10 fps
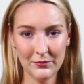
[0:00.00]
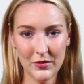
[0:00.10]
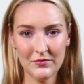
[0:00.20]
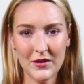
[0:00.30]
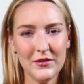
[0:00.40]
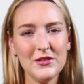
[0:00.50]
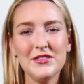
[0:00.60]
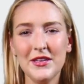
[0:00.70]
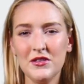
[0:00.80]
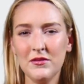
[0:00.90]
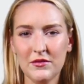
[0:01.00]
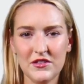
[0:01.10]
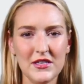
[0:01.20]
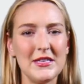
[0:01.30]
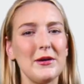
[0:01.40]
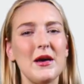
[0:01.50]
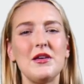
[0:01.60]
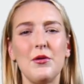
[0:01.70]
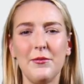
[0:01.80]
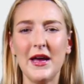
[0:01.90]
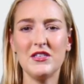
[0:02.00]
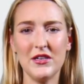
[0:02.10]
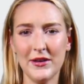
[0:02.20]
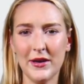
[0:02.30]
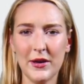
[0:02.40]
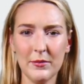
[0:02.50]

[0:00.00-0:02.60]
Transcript: profiles essential for genealogical matching,